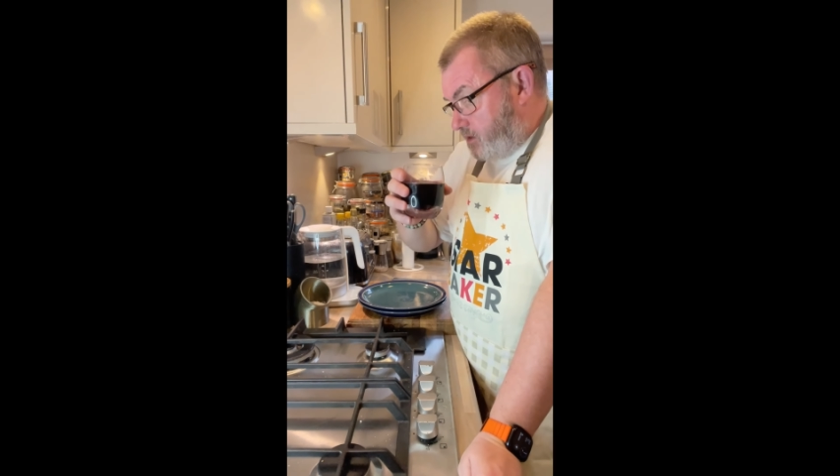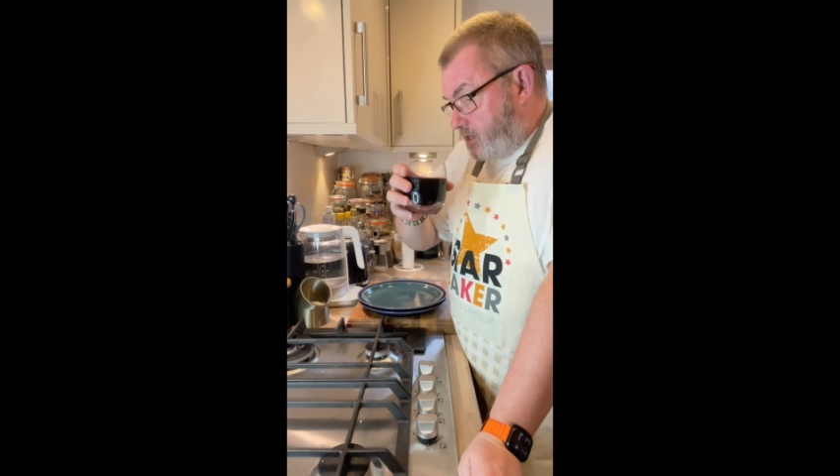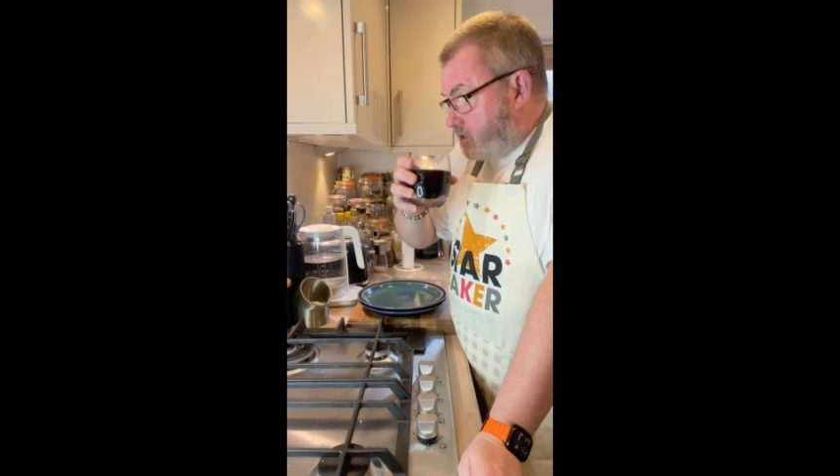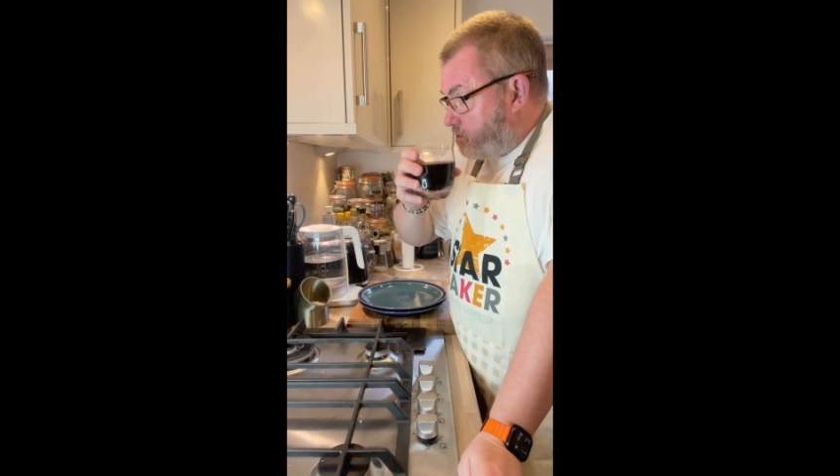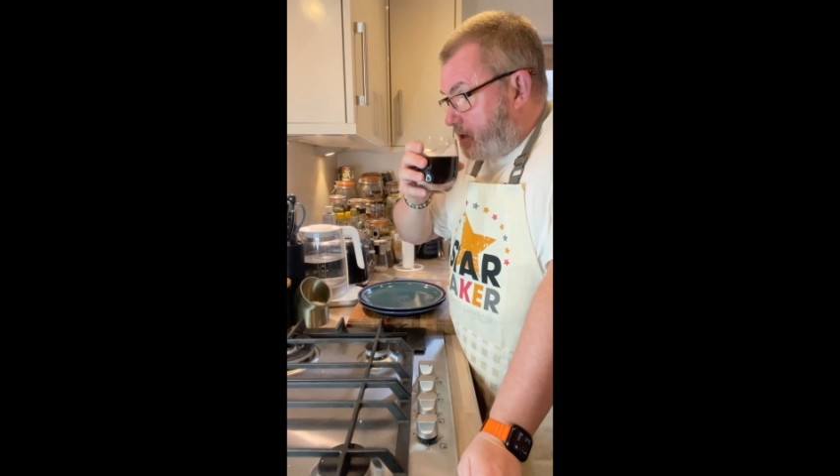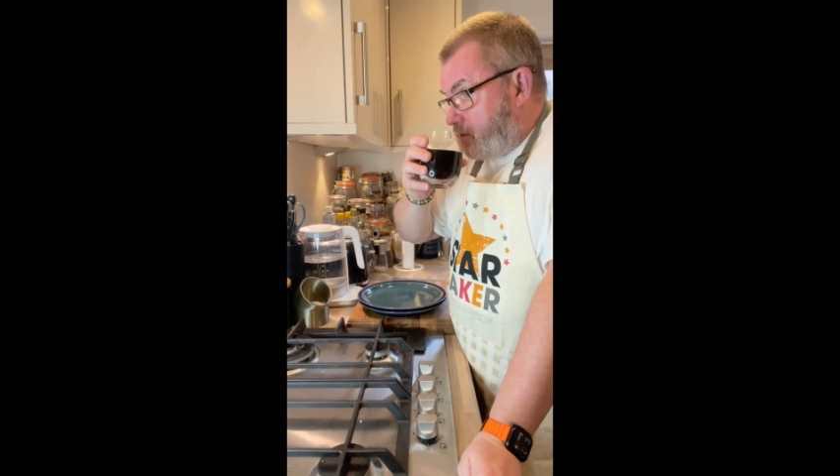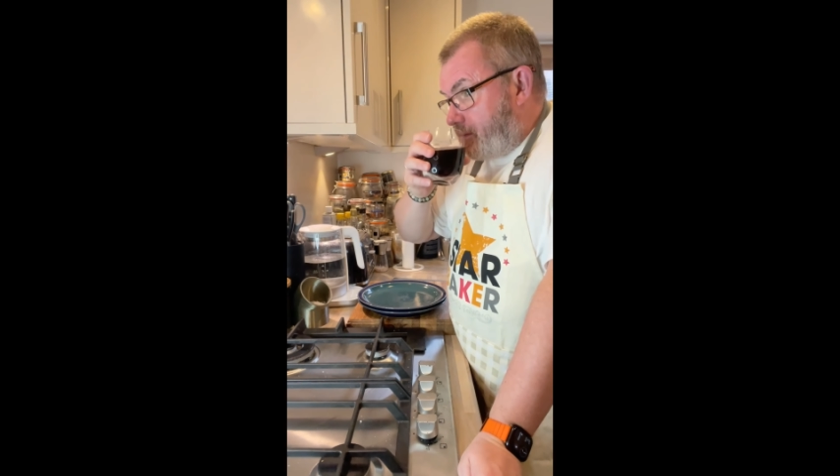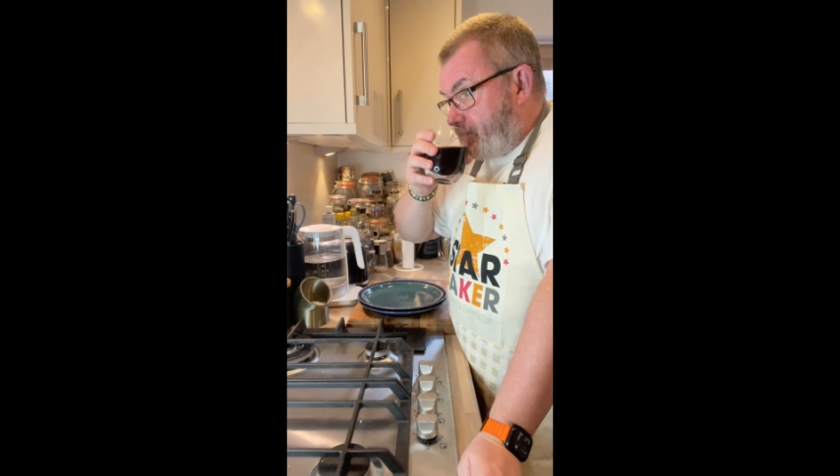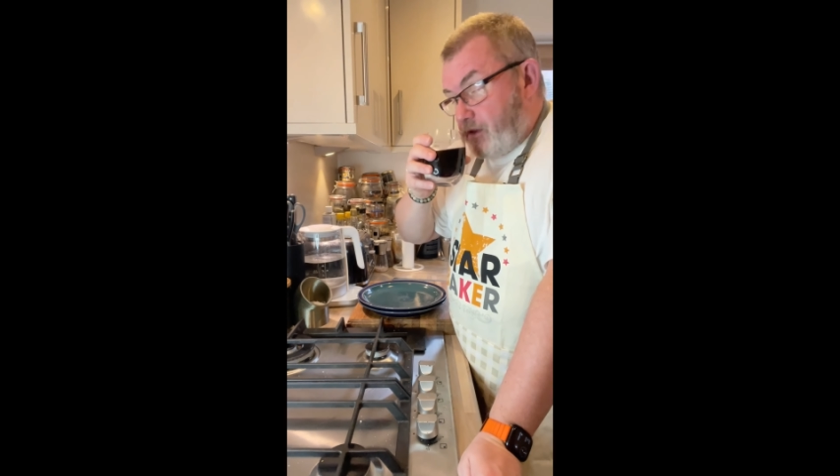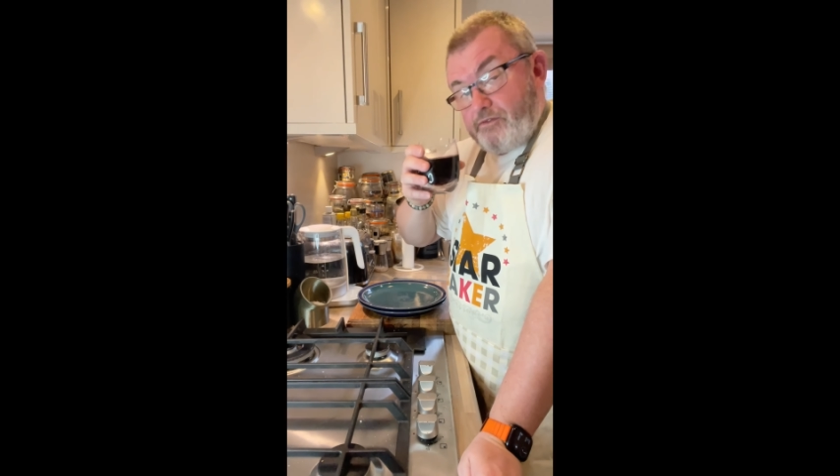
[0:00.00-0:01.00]
I need to swig
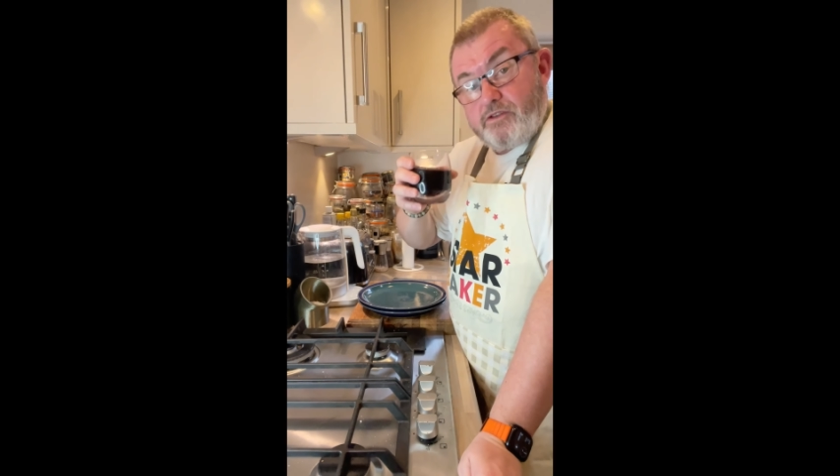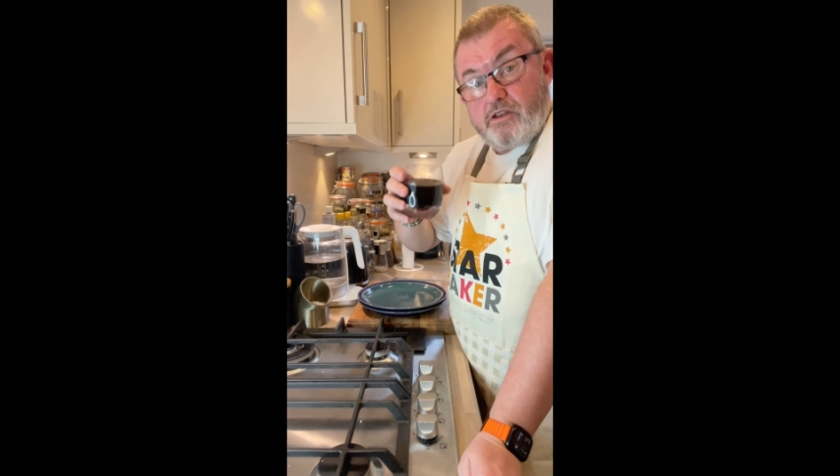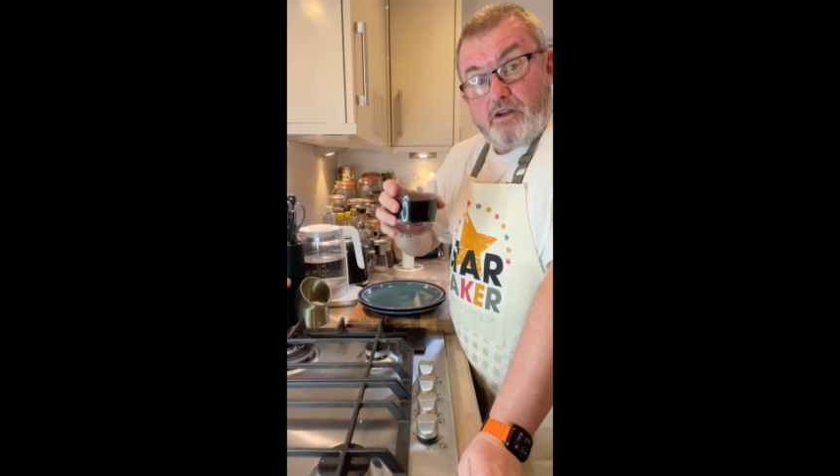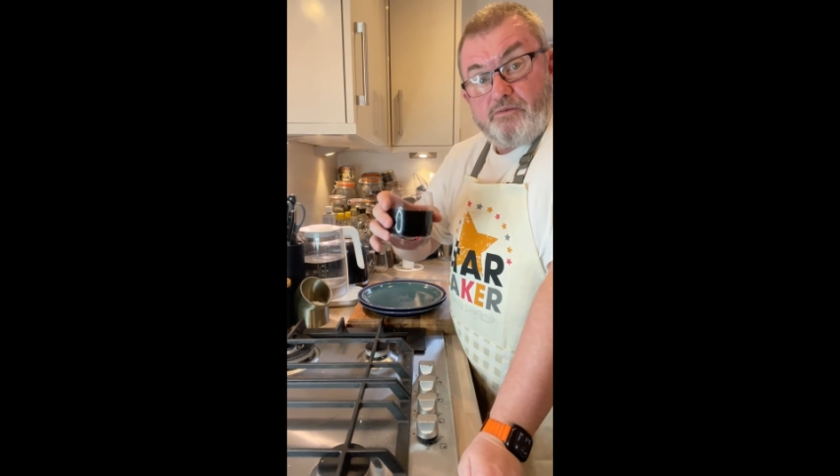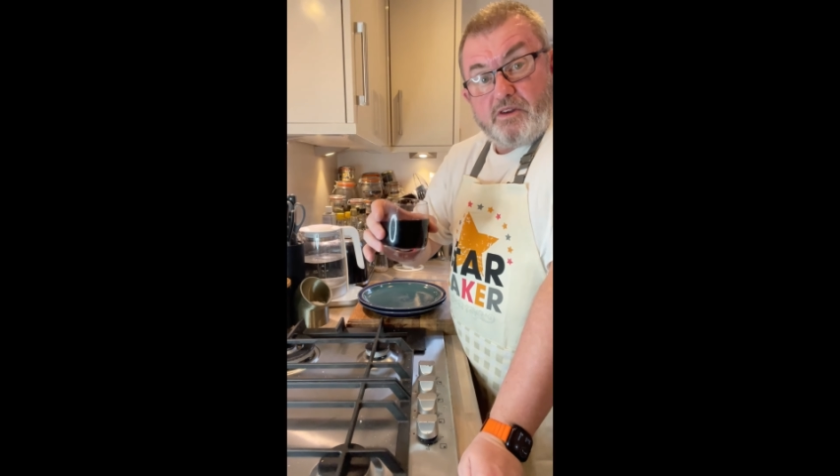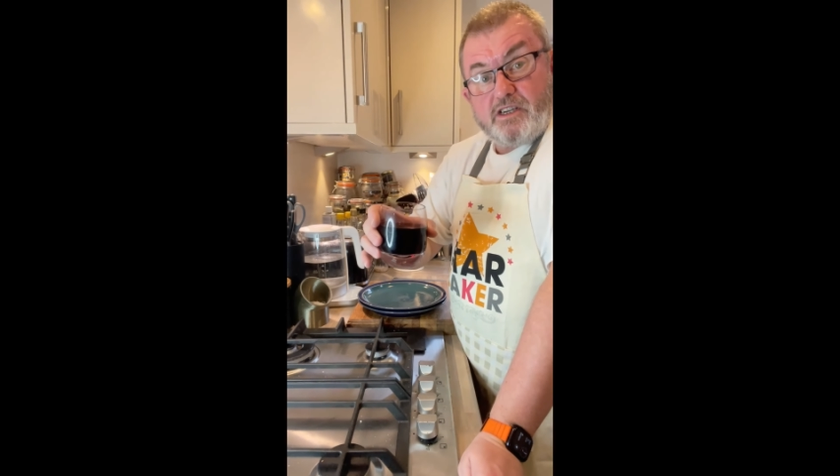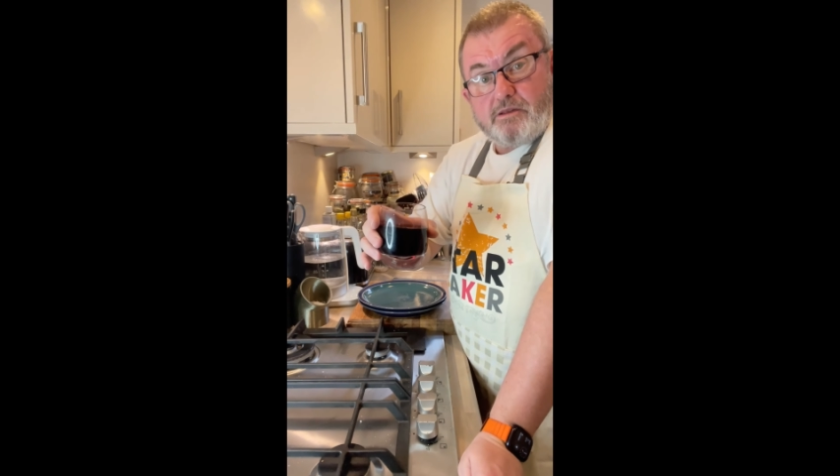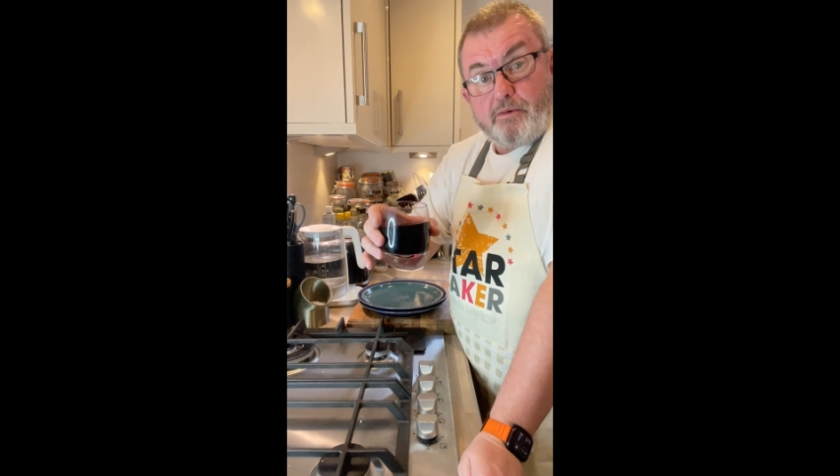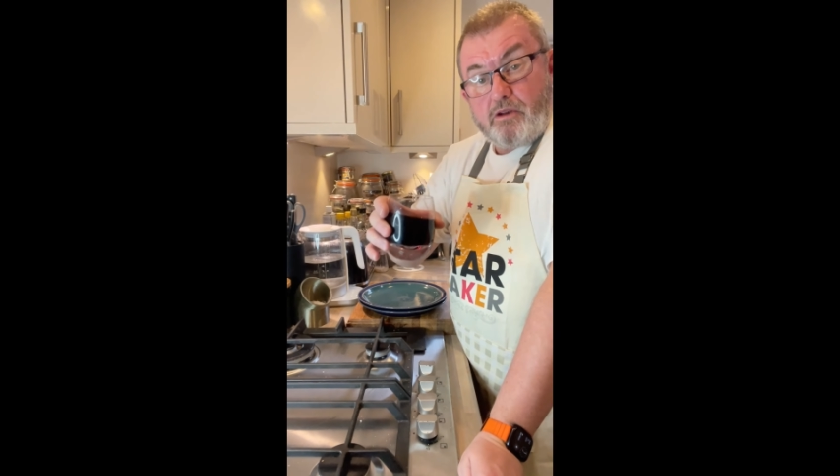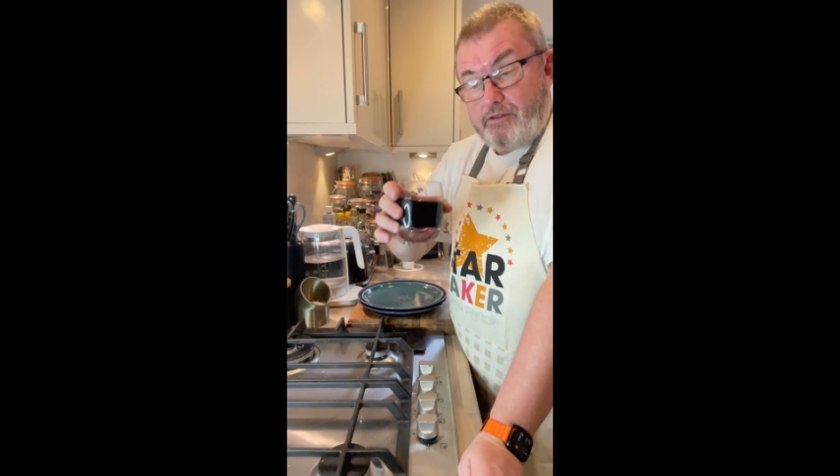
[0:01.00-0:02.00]
one. I've finished
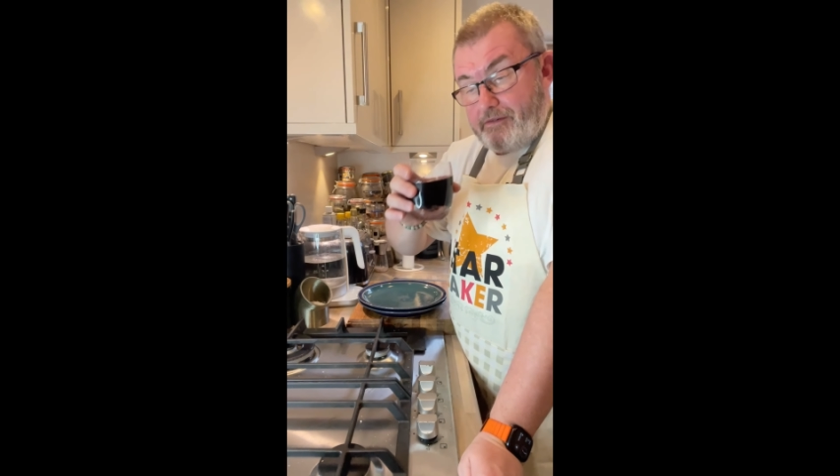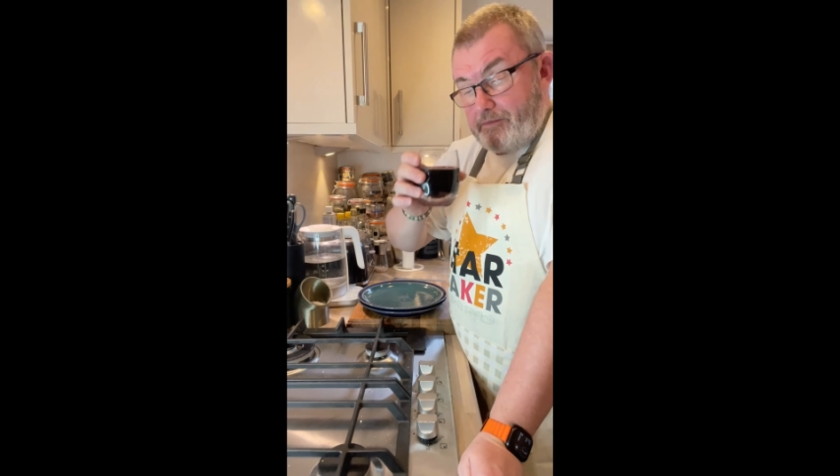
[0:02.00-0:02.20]
the bottle.